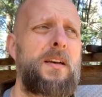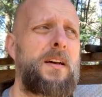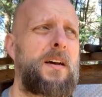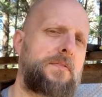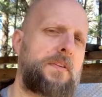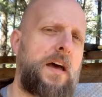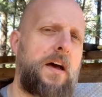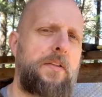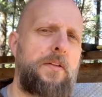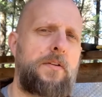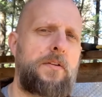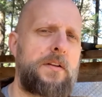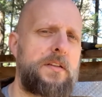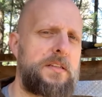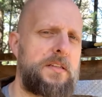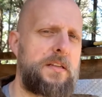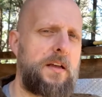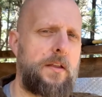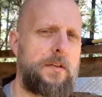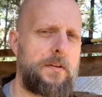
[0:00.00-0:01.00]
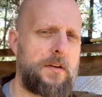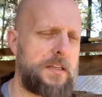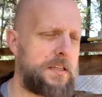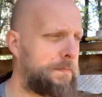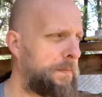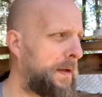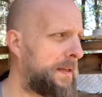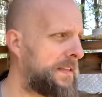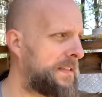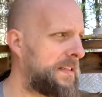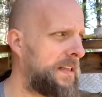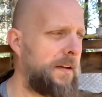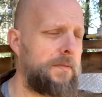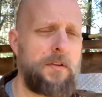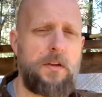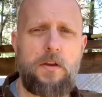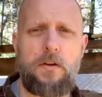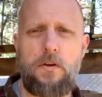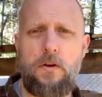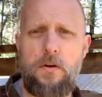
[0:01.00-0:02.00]
Now, there is another expense that I've
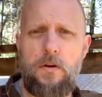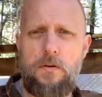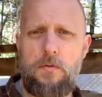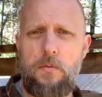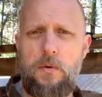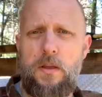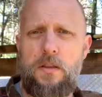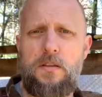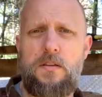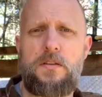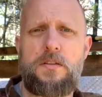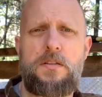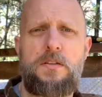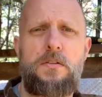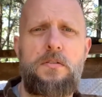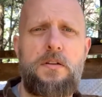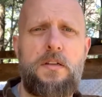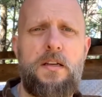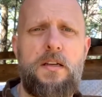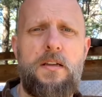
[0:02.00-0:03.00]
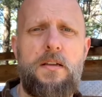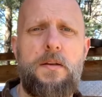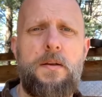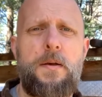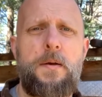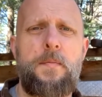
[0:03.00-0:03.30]
incurred with this unit